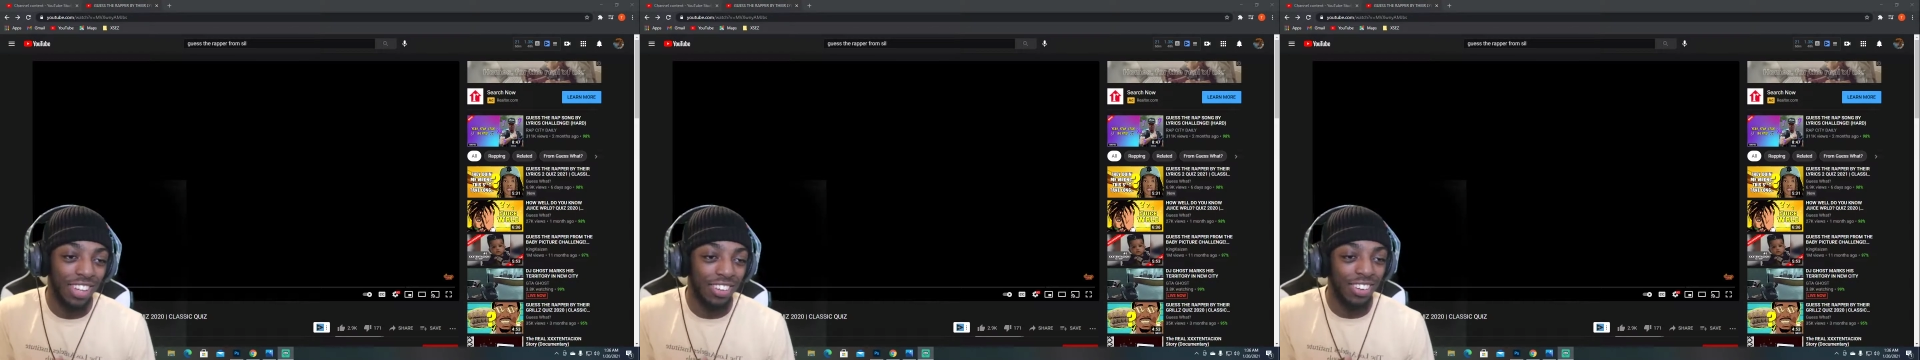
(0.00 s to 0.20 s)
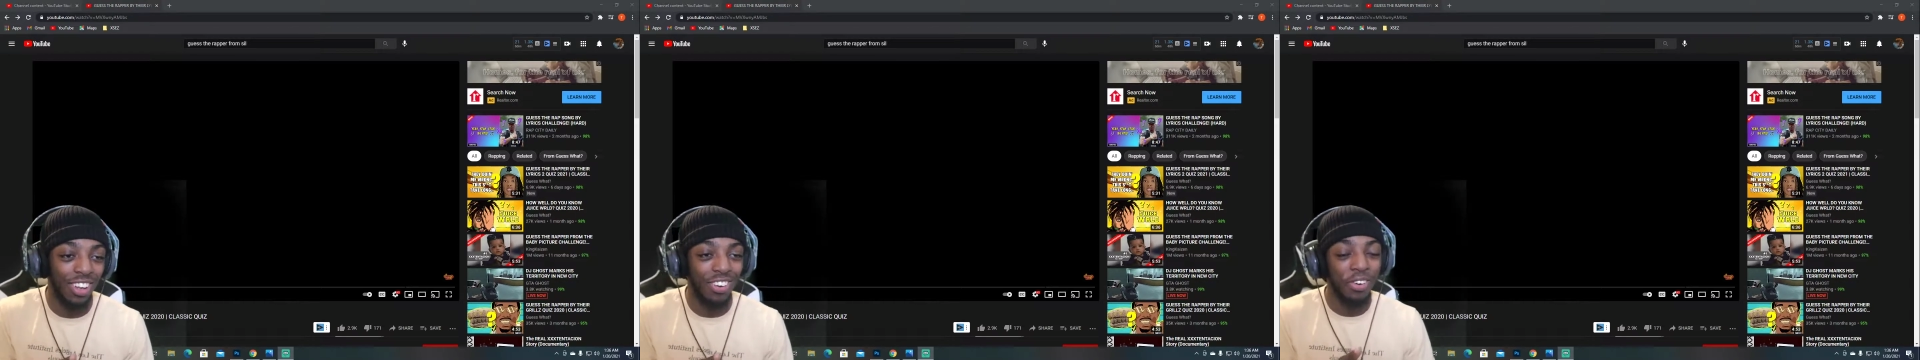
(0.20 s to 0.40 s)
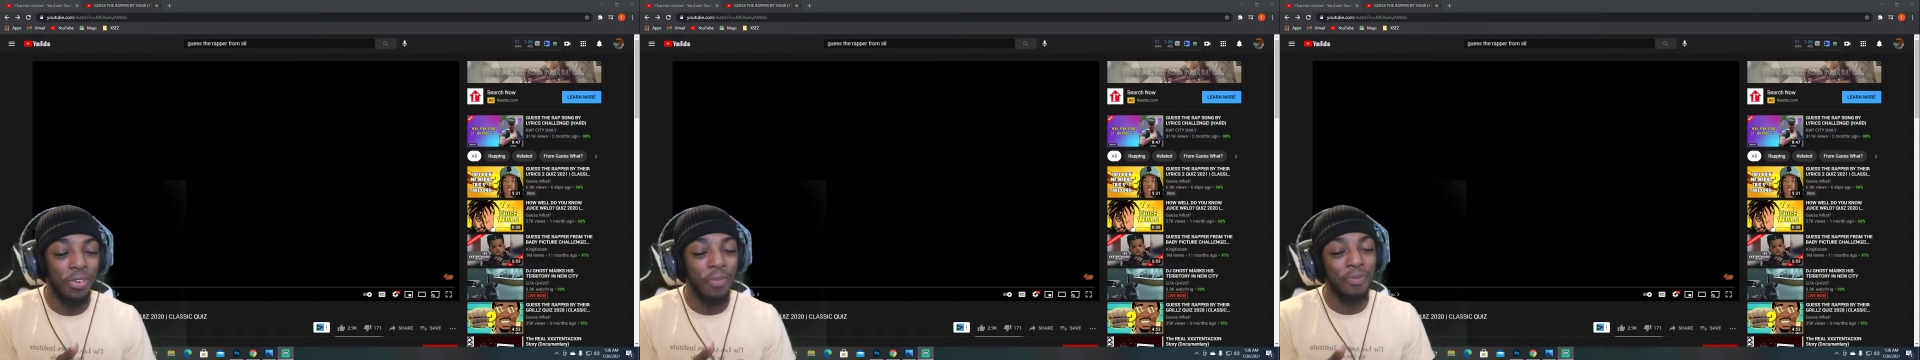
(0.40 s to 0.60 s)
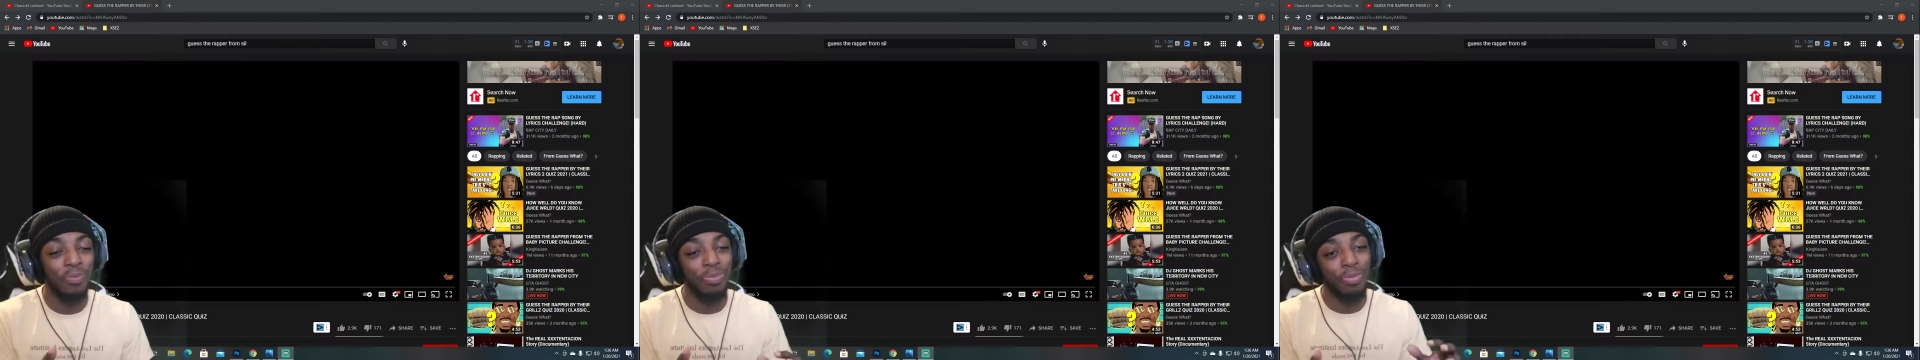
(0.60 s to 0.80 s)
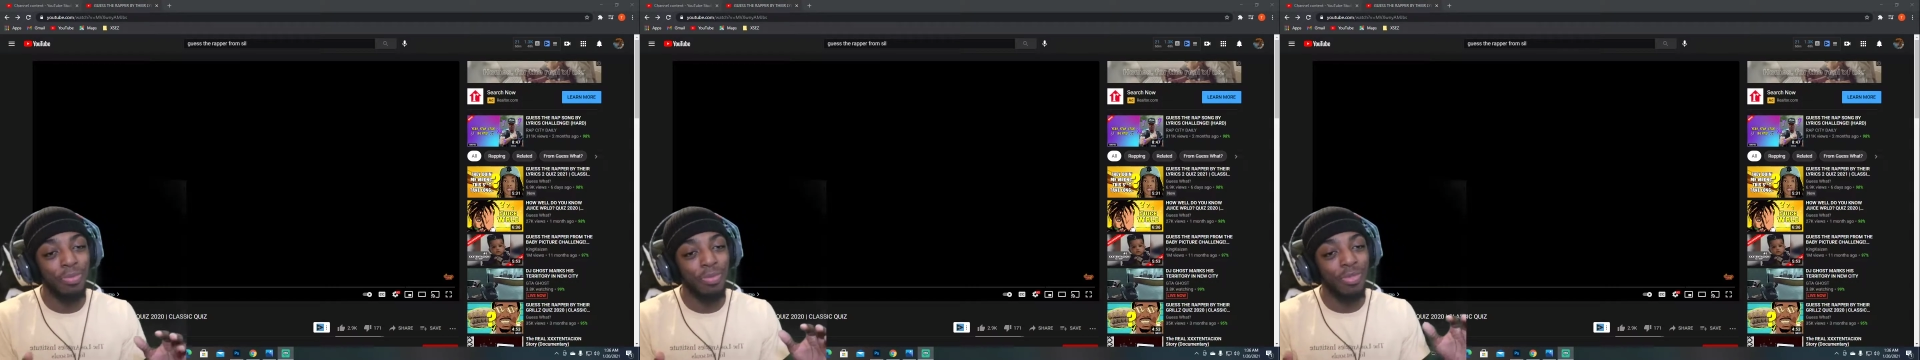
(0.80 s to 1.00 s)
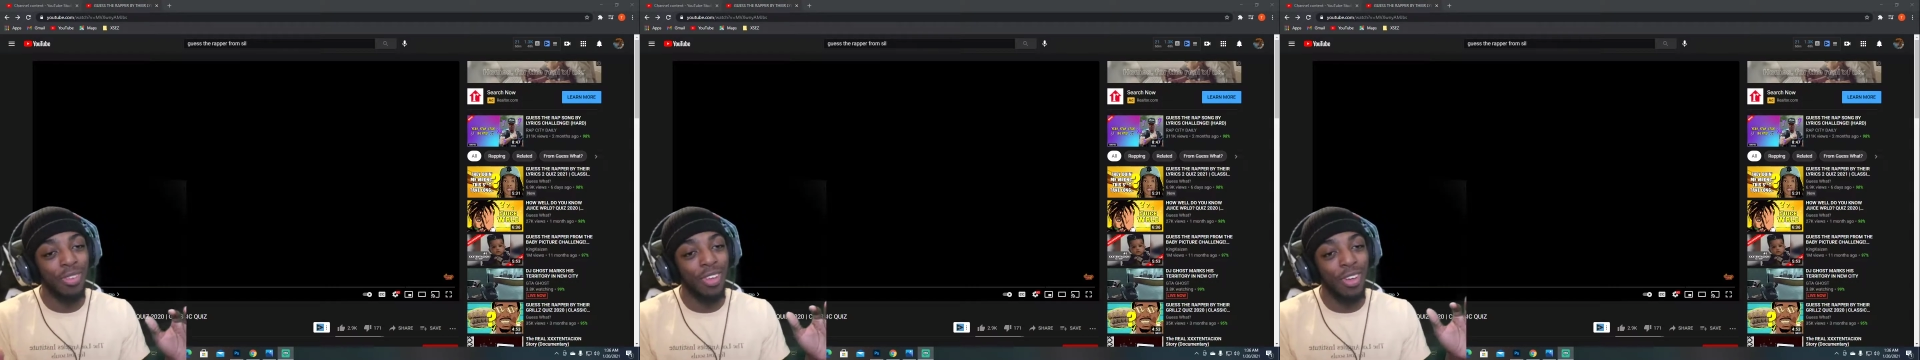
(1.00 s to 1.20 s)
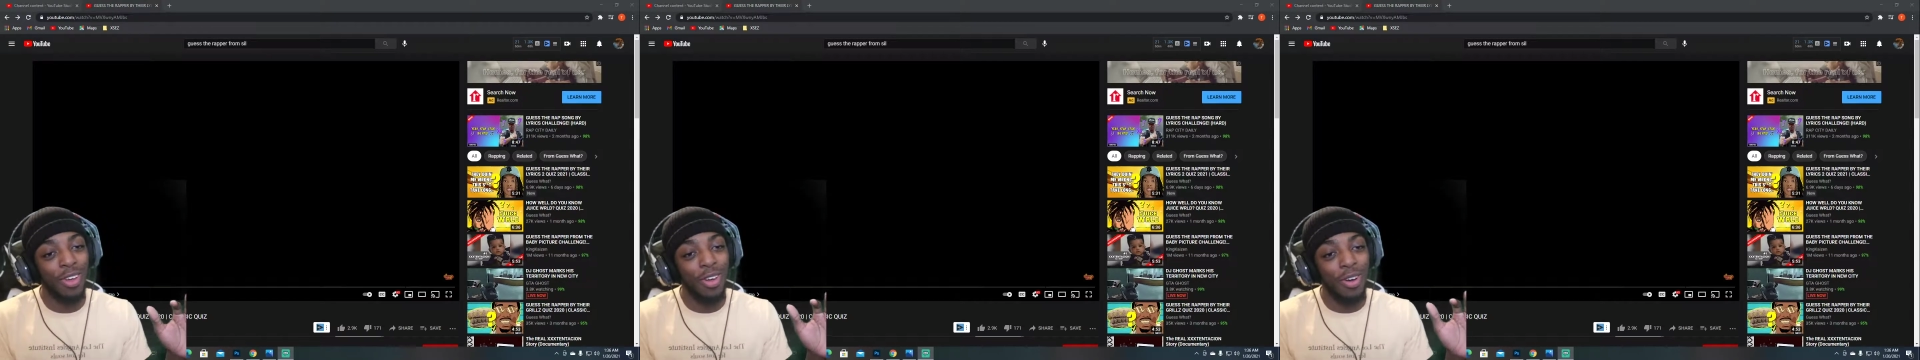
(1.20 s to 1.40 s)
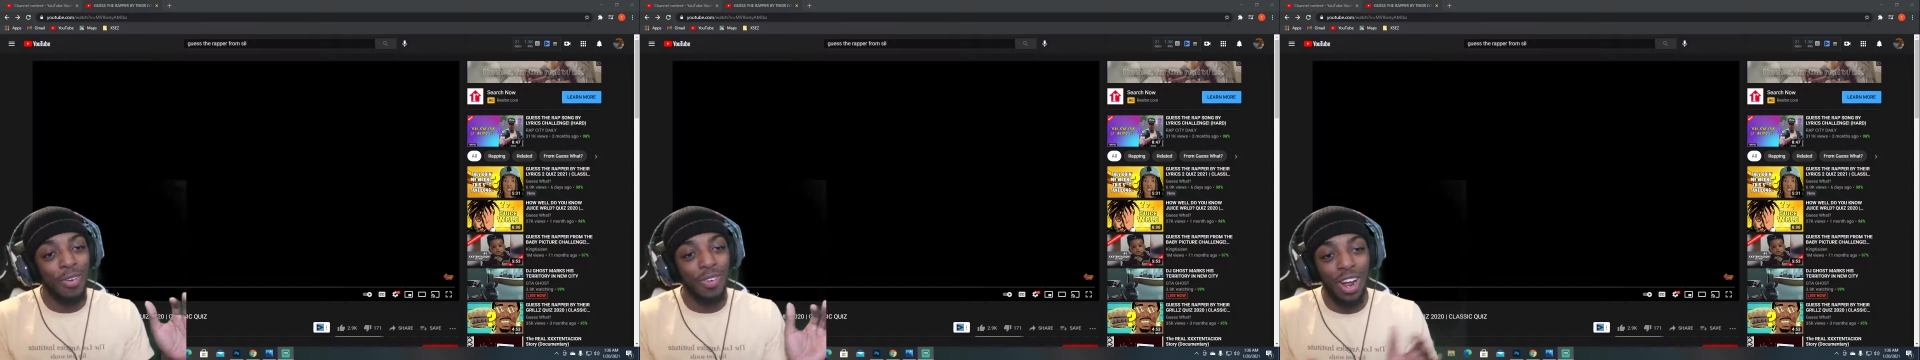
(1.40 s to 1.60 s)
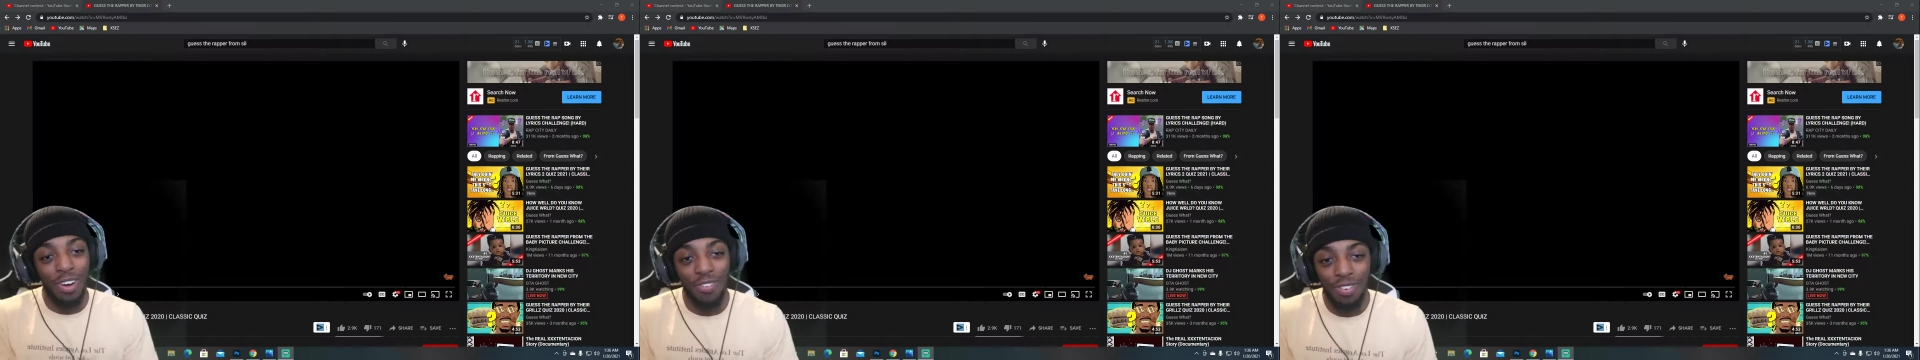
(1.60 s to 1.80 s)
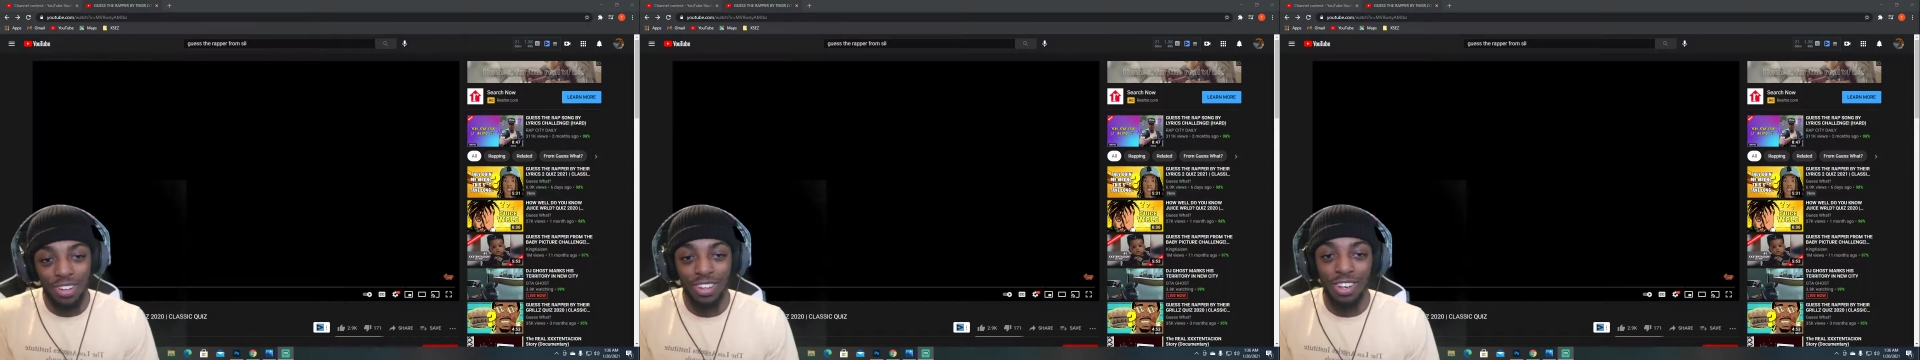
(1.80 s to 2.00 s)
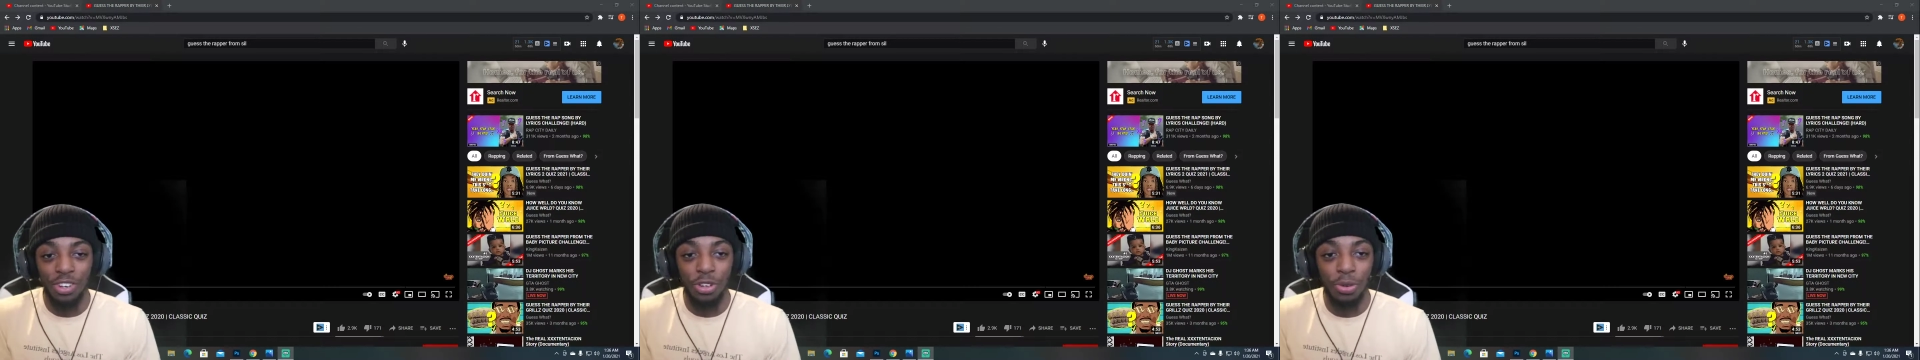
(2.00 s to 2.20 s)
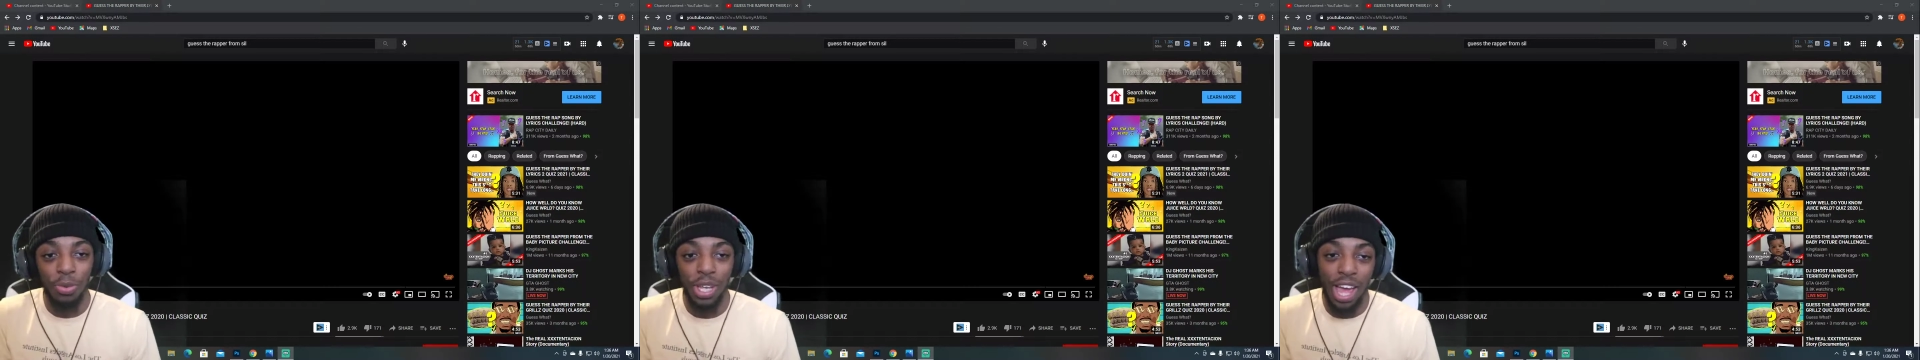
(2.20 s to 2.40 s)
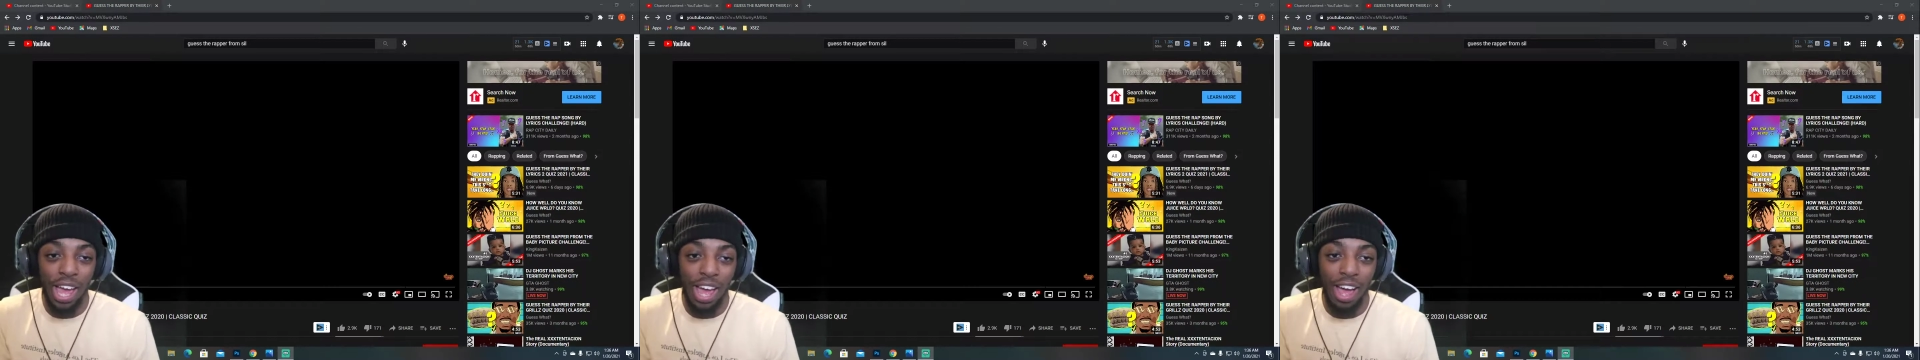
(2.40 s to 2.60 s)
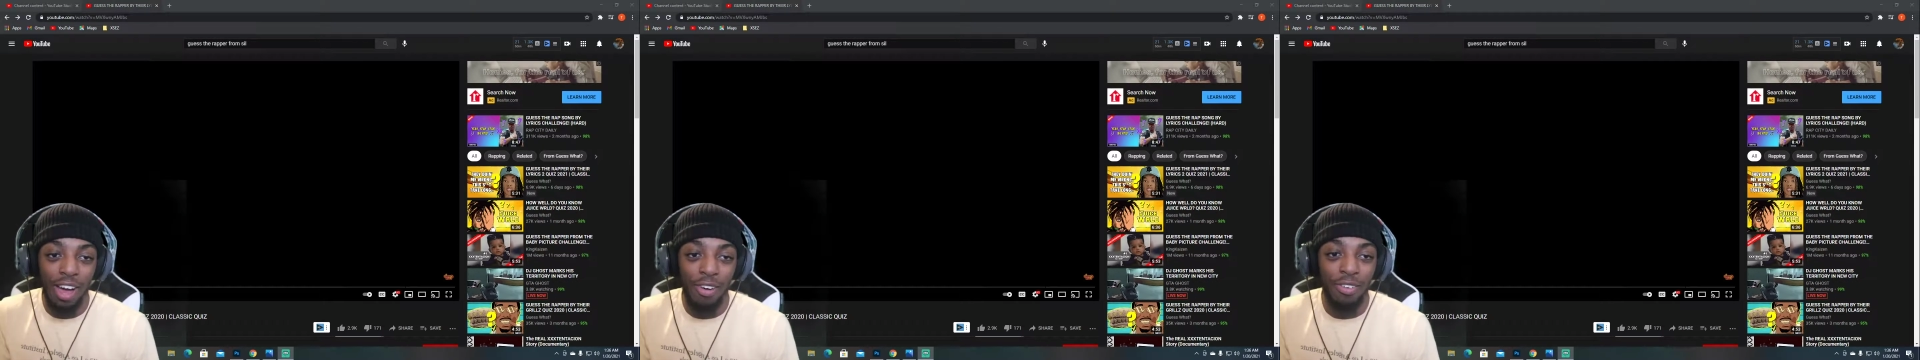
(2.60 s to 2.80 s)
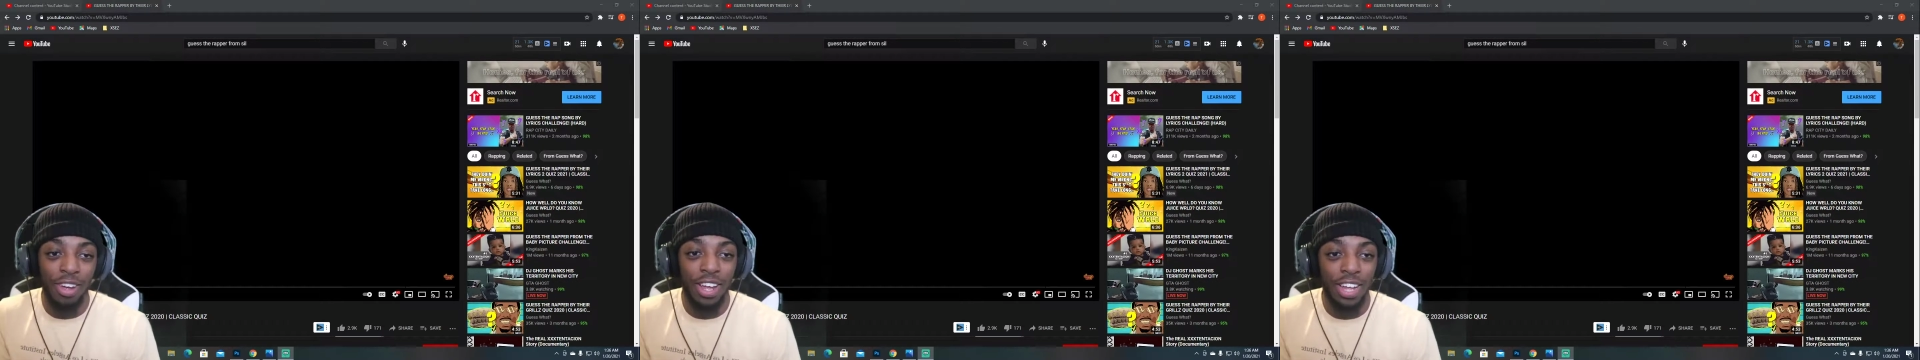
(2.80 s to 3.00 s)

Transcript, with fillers: So without further ado, we have